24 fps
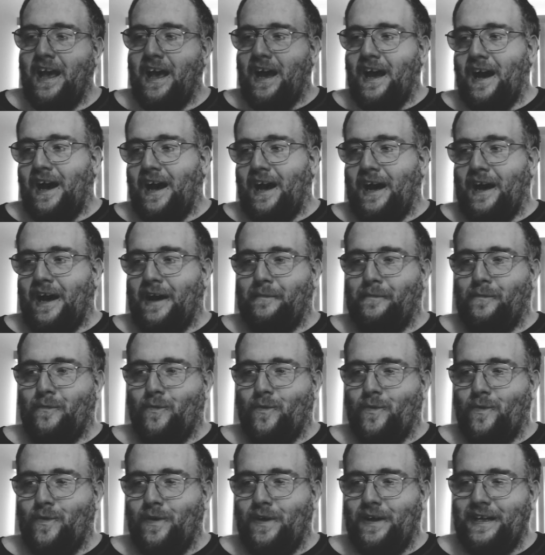um,
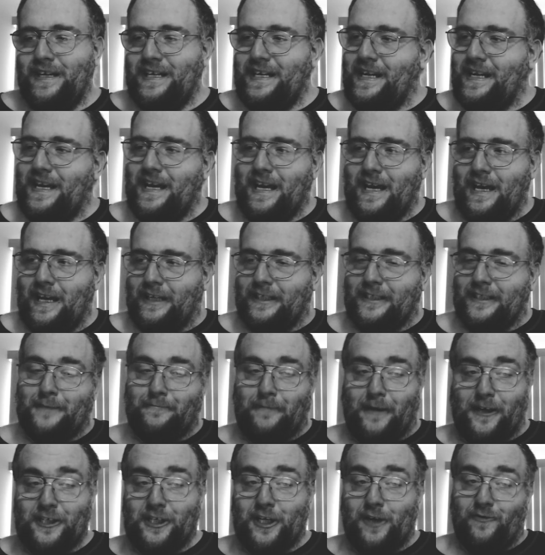
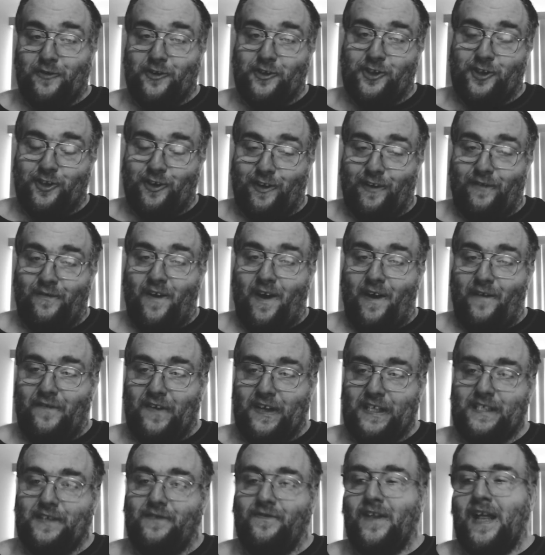especially reserve
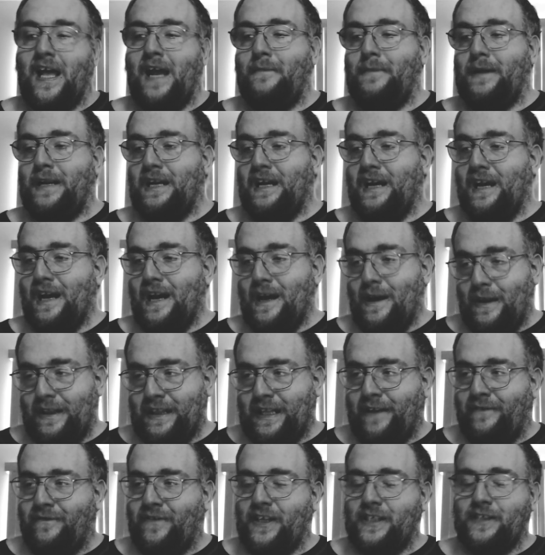offensive linemen
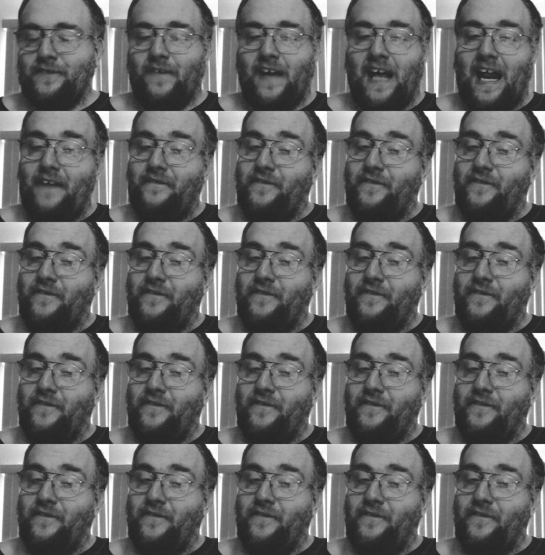defensive line. I